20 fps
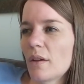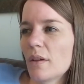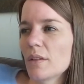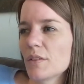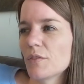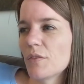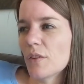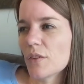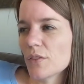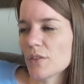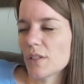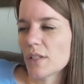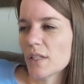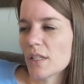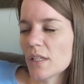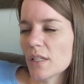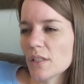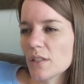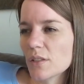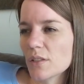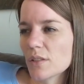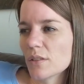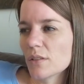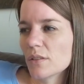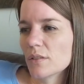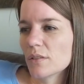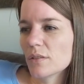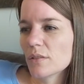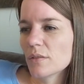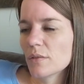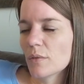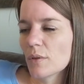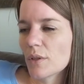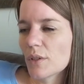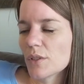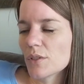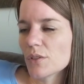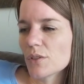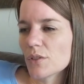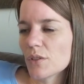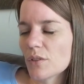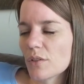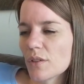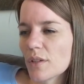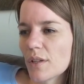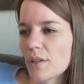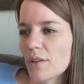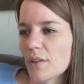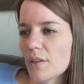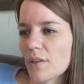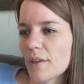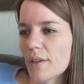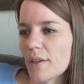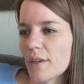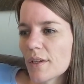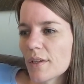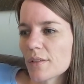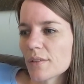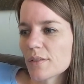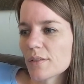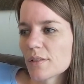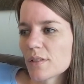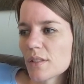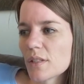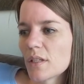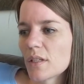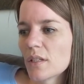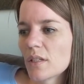as far as the kids were concerned, I, I guess.